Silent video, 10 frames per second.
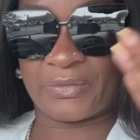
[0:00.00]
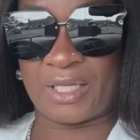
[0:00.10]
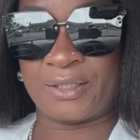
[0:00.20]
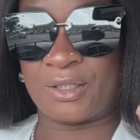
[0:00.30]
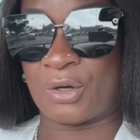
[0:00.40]

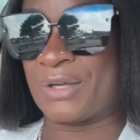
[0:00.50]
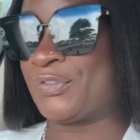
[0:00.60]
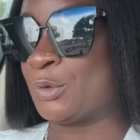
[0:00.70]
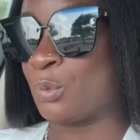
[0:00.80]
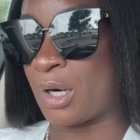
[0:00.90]
you know, if
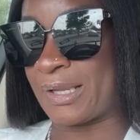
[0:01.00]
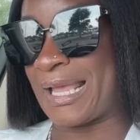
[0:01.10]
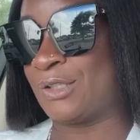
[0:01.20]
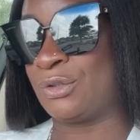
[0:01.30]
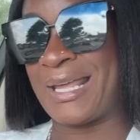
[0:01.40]
you work
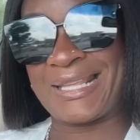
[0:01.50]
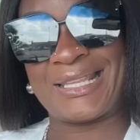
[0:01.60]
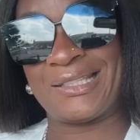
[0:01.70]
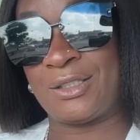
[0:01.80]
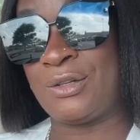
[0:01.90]
out. You gotta
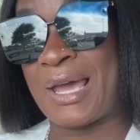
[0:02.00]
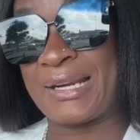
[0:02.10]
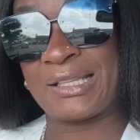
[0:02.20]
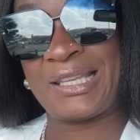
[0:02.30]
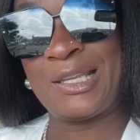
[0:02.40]
you
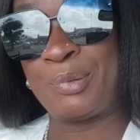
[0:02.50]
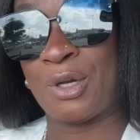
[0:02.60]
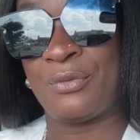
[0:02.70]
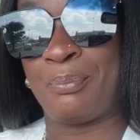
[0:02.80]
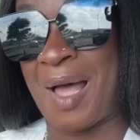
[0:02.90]
gotta keep
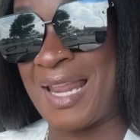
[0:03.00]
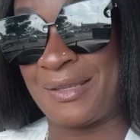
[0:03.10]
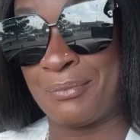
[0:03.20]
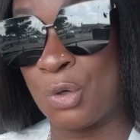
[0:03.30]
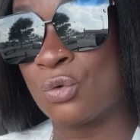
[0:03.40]
your body
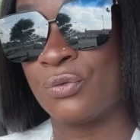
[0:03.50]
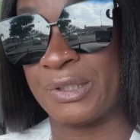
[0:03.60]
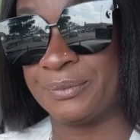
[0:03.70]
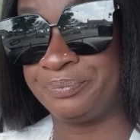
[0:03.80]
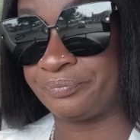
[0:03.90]

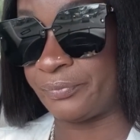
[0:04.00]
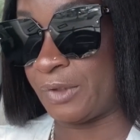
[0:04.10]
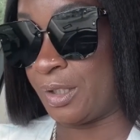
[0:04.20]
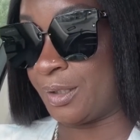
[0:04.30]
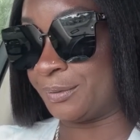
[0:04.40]
moving,
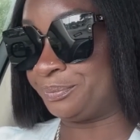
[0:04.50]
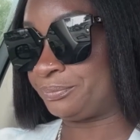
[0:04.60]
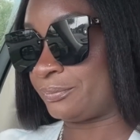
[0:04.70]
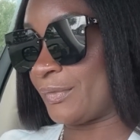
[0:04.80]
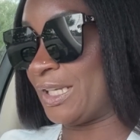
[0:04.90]
you know. And
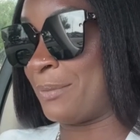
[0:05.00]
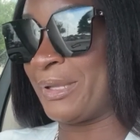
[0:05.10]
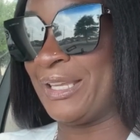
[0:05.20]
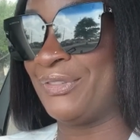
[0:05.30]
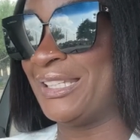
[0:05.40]
I'm
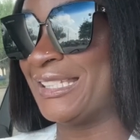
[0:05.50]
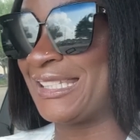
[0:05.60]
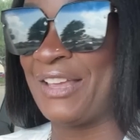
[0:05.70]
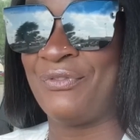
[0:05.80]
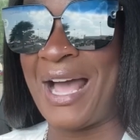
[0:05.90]
giving this
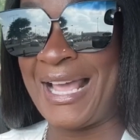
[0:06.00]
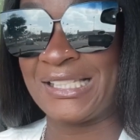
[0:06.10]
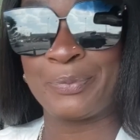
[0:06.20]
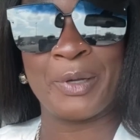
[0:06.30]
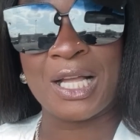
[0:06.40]

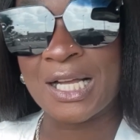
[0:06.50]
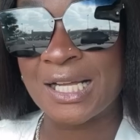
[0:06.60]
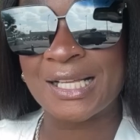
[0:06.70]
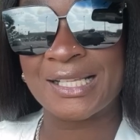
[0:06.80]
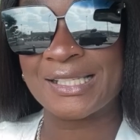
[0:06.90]
advice
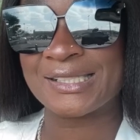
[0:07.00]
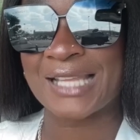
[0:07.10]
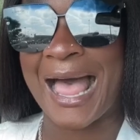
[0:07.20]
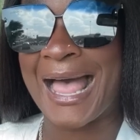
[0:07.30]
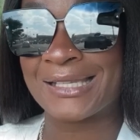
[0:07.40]
because
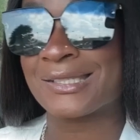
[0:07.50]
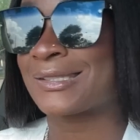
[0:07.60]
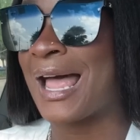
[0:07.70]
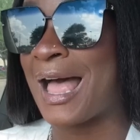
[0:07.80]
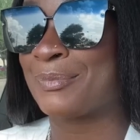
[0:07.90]
I
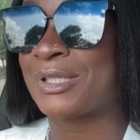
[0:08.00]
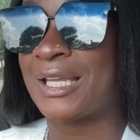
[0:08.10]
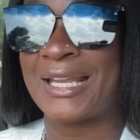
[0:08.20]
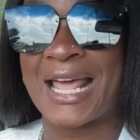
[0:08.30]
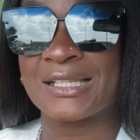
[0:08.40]
stopped
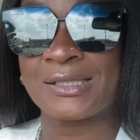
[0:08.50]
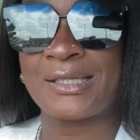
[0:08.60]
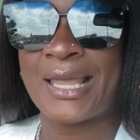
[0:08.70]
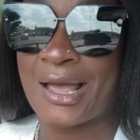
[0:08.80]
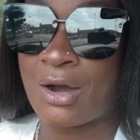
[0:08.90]
and I
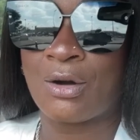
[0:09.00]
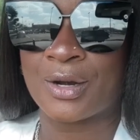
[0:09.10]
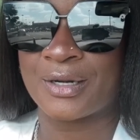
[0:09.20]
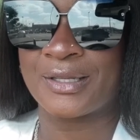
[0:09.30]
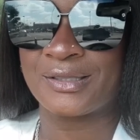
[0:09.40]
see how hard
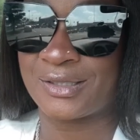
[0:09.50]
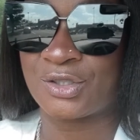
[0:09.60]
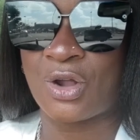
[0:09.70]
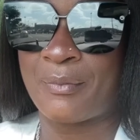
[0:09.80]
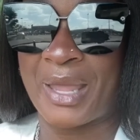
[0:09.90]
it is to
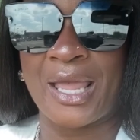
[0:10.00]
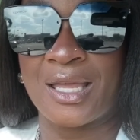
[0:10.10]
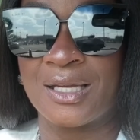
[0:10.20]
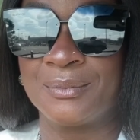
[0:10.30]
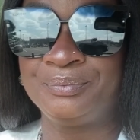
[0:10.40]
start back
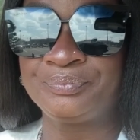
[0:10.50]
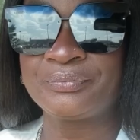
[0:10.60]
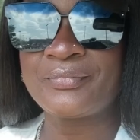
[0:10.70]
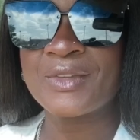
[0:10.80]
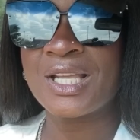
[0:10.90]
up.
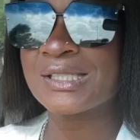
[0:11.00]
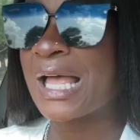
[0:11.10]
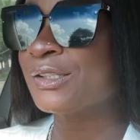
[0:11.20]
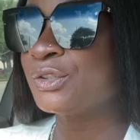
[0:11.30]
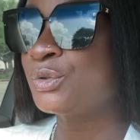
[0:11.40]
Because
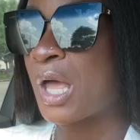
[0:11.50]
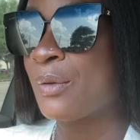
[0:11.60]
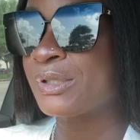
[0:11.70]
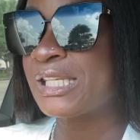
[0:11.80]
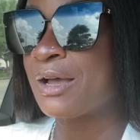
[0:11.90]
I, I
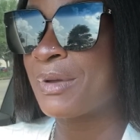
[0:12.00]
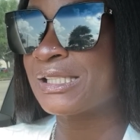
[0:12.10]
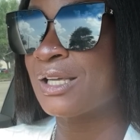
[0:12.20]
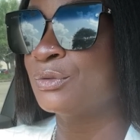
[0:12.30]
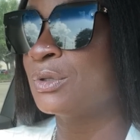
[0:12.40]
would tell
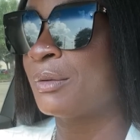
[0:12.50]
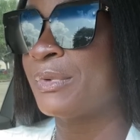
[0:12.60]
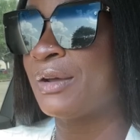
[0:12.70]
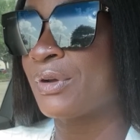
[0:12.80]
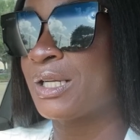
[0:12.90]
myself, oh, I'm
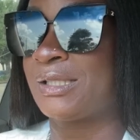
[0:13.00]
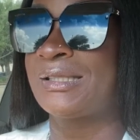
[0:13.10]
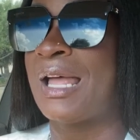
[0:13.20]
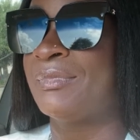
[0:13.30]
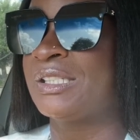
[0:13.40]
never going to
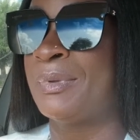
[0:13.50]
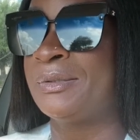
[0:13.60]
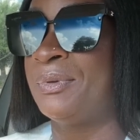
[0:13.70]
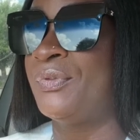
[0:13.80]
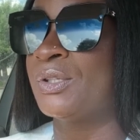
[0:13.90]
stop. This
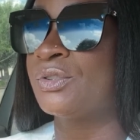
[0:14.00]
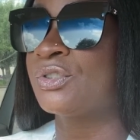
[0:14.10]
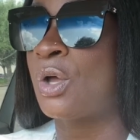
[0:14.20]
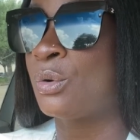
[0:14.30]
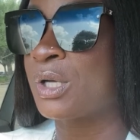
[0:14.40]
makes me feel
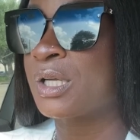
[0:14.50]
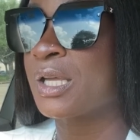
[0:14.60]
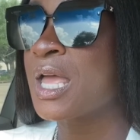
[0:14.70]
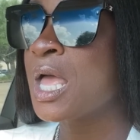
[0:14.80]
so good.